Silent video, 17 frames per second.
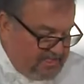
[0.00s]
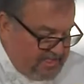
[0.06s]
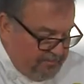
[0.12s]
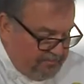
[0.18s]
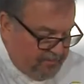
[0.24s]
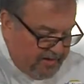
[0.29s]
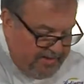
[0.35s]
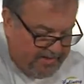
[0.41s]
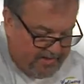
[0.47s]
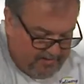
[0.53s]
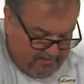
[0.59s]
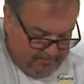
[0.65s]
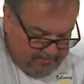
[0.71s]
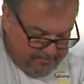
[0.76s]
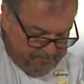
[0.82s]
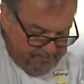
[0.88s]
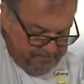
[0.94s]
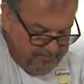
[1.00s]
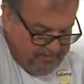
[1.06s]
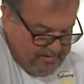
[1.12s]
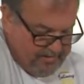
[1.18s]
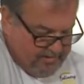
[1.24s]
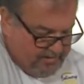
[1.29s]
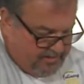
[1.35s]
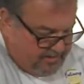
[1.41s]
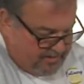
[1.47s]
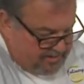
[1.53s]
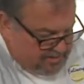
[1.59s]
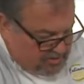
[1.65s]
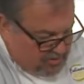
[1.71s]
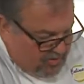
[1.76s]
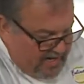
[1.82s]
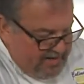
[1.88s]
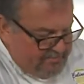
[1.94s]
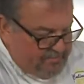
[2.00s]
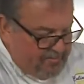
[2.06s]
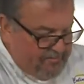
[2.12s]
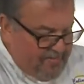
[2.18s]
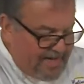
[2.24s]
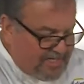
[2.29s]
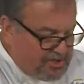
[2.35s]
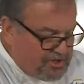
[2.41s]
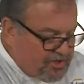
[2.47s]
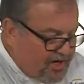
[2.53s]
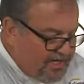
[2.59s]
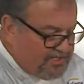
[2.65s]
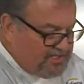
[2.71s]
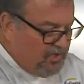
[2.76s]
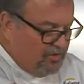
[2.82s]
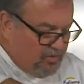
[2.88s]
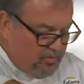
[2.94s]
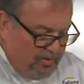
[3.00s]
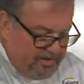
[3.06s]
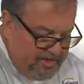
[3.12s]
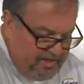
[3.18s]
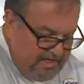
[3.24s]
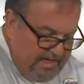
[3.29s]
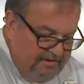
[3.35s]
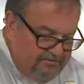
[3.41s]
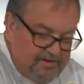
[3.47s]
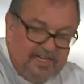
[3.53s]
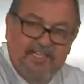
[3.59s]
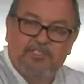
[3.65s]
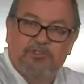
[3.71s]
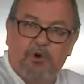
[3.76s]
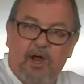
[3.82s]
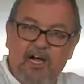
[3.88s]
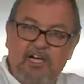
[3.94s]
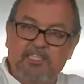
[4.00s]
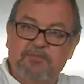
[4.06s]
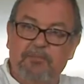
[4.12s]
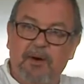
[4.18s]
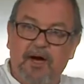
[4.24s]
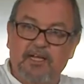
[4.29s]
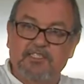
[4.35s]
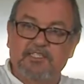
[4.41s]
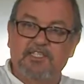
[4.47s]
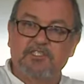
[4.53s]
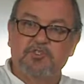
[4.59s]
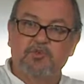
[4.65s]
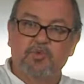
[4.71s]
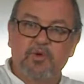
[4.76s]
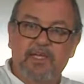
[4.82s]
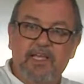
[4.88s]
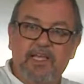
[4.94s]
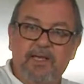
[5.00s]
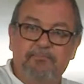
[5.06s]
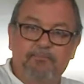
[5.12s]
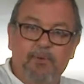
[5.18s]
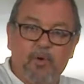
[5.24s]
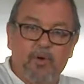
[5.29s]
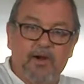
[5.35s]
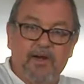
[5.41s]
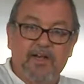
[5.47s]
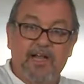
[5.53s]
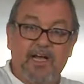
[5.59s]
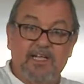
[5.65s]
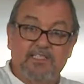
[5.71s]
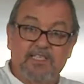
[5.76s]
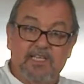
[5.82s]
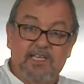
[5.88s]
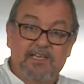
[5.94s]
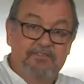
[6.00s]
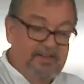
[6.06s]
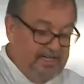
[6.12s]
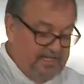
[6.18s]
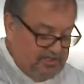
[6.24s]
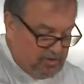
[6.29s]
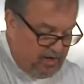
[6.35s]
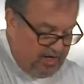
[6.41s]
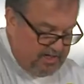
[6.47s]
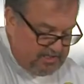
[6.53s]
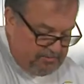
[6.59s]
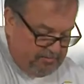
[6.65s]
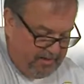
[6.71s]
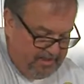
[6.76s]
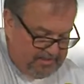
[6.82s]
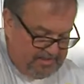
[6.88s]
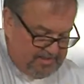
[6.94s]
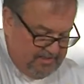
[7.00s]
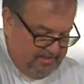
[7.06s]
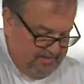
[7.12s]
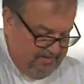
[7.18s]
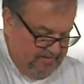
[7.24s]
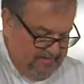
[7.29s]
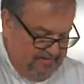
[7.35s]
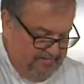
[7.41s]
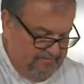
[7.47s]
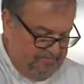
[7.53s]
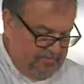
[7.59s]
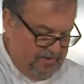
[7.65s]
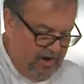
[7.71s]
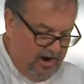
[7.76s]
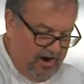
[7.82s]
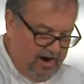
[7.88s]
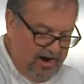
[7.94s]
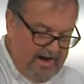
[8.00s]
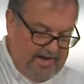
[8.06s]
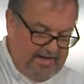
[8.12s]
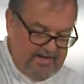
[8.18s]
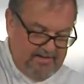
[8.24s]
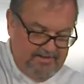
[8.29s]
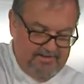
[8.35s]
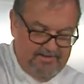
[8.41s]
simply scrape and make sure I don't want to leave any dry spots. It's really important not to leave any dry spots. All right,